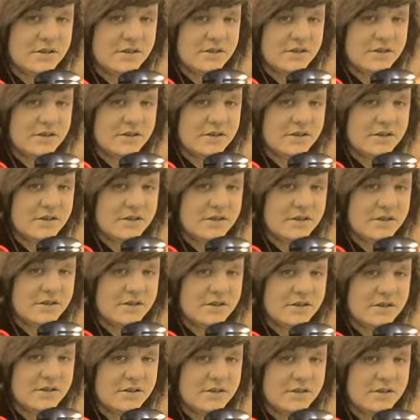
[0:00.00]

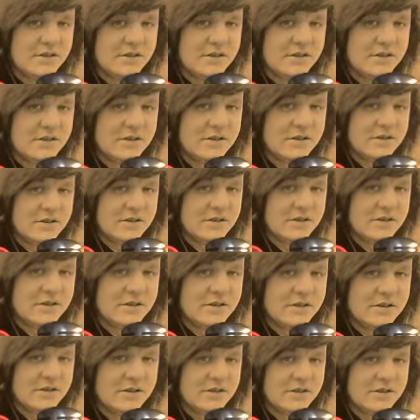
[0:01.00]

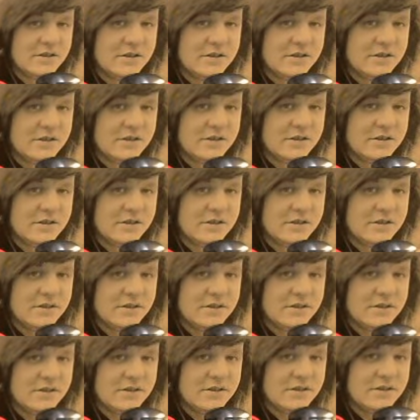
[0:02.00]

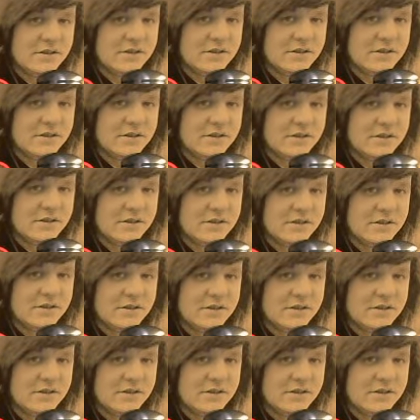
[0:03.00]
[no speech]